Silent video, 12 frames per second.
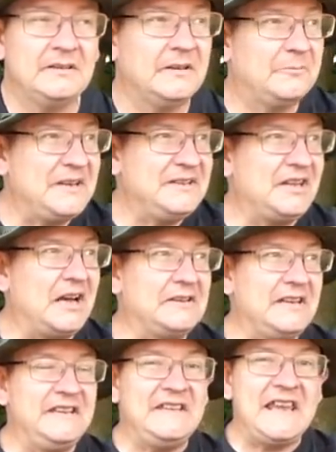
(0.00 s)
that have been
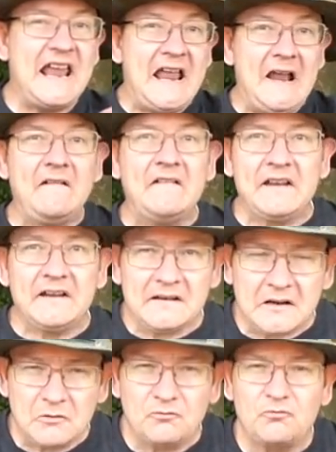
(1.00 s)
done in the
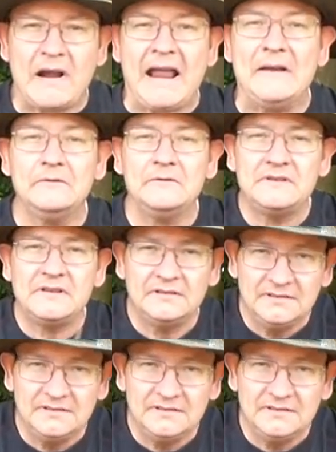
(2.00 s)
area around